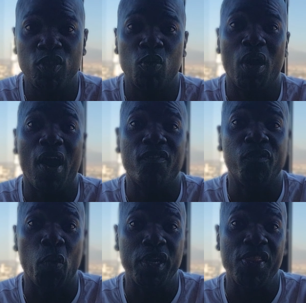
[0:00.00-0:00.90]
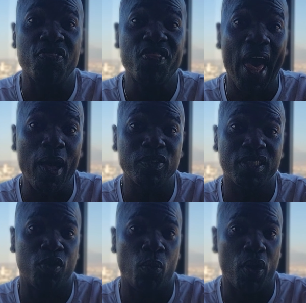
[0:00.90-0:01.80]
you a
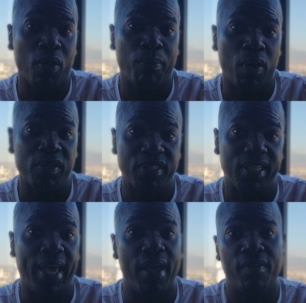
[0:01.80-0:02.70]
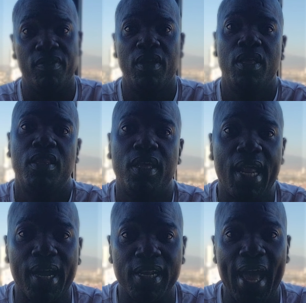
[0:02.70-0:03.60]
40,000 welcome bonus that they have, then
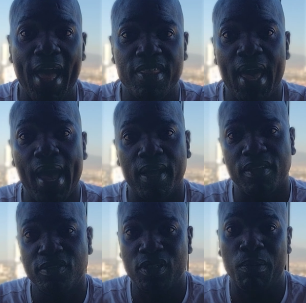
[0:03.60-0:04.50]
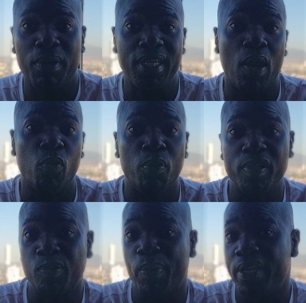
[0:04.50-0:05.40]
I can add that to the money I will
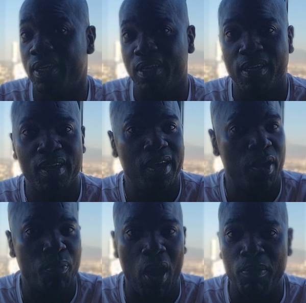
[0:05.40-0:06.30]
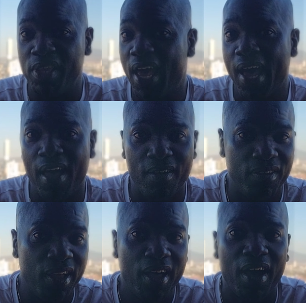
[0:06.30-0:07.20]
be spending and probably have
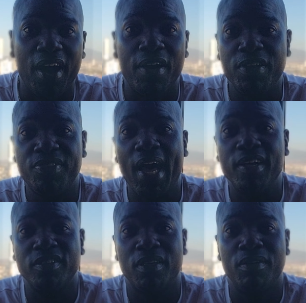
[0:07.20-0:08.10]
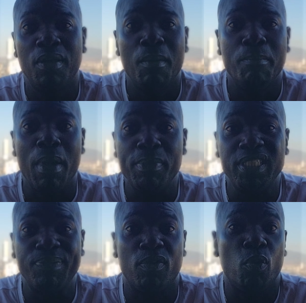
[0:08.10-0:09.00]
100,000
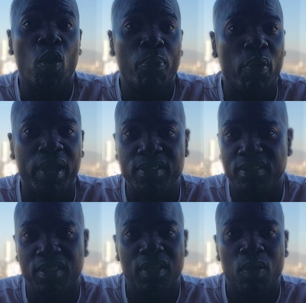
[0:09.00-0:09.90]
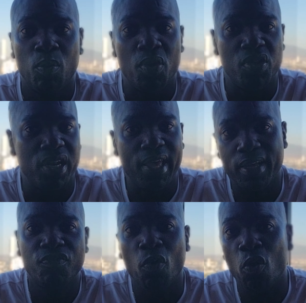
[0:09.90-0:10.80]
membership reward points within the
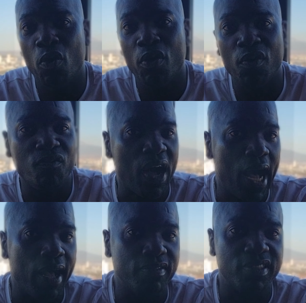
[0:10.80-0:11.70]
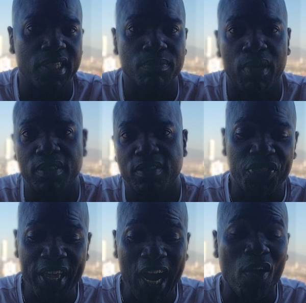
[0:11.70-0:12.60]
next 4, 5, 6 months. The thing I